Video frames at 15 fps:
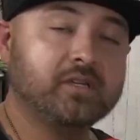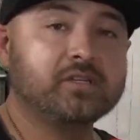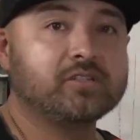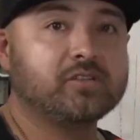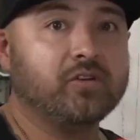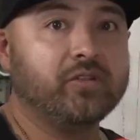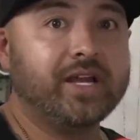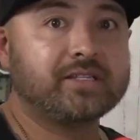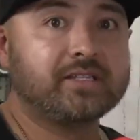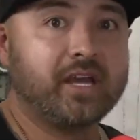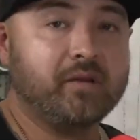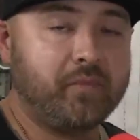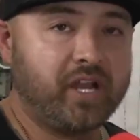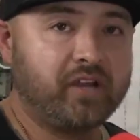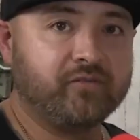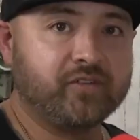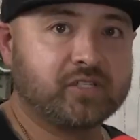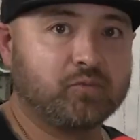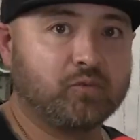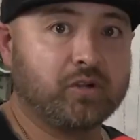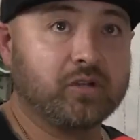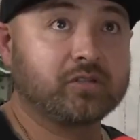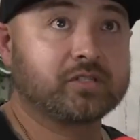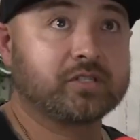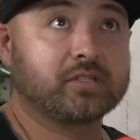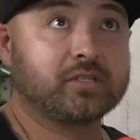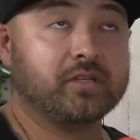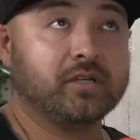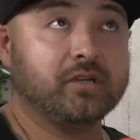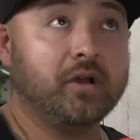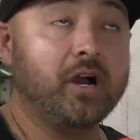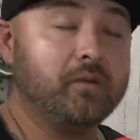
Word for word: so that's at Manifest Works uh,